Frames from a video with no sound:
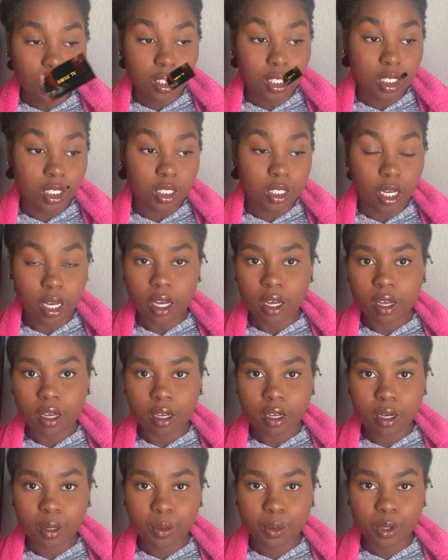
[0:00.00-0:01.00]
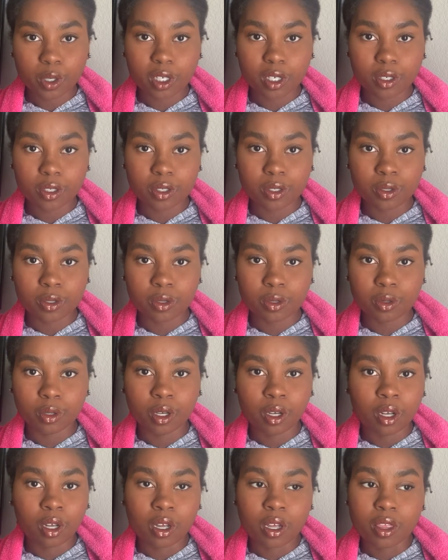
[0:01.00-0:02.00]
Today I'm gonna do
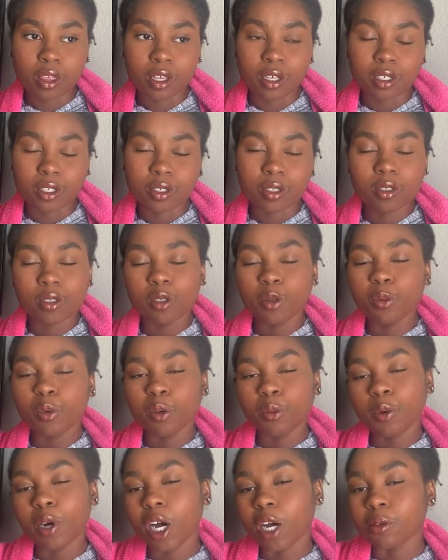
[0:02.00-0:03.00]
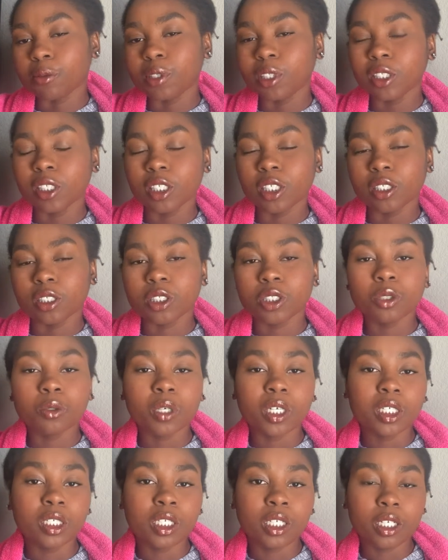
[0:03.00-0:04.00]
this super popular,
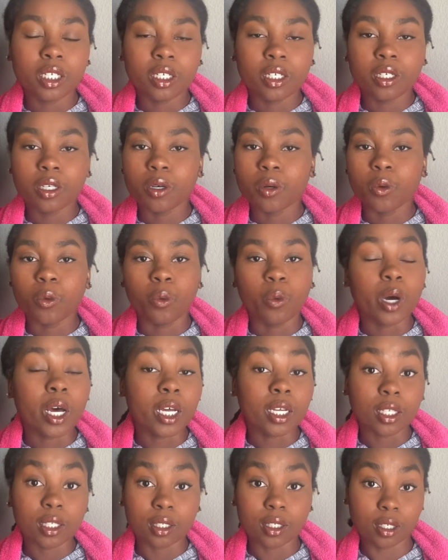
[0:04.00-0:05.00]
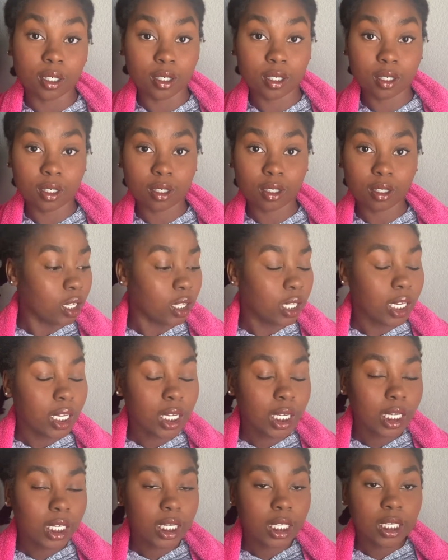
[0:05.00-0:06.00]
trendy, wet look. The
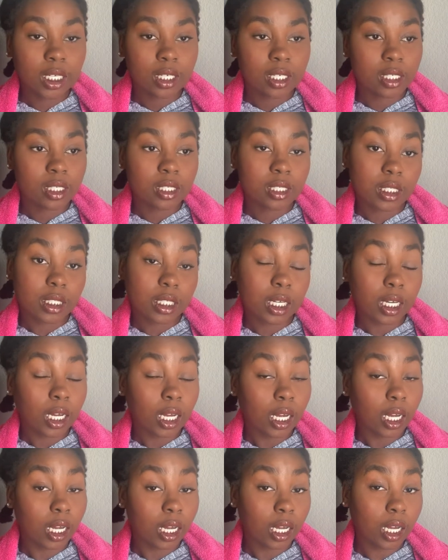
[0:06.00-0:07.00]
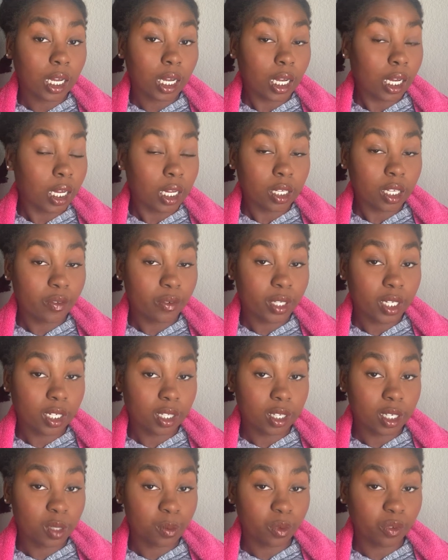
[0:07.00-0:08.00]
thing is, I ain't never
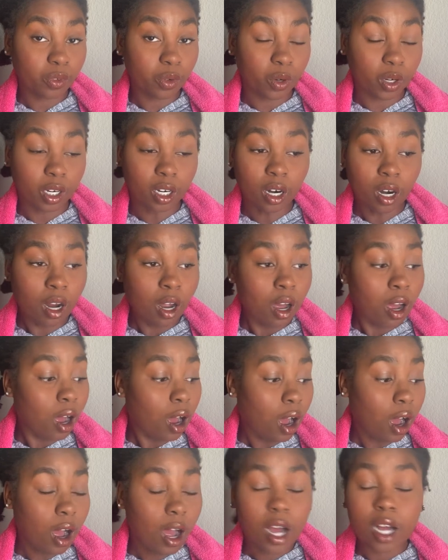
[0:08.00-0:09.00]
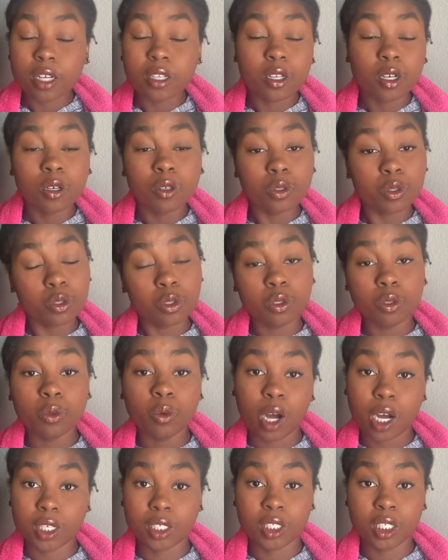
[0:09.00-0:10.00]
did this before. I don't do
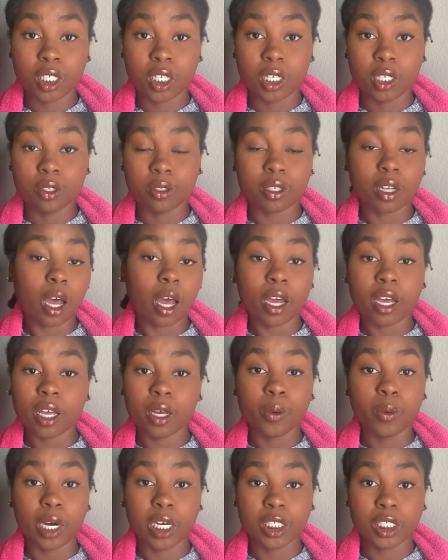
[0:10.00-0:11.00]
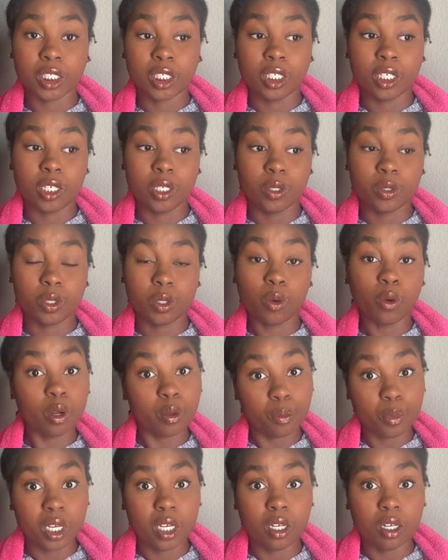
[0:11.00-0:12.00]
wash and goes. I hate wash and goes
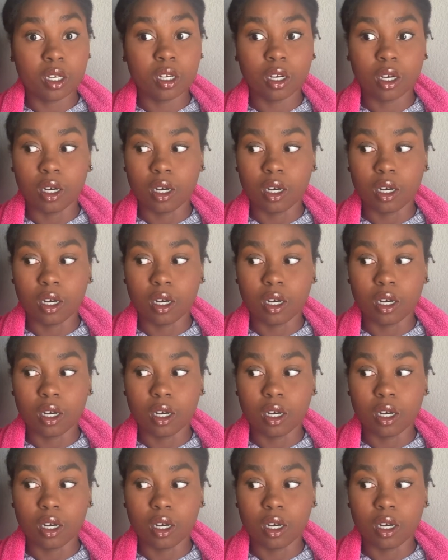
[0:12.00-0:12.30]
on me.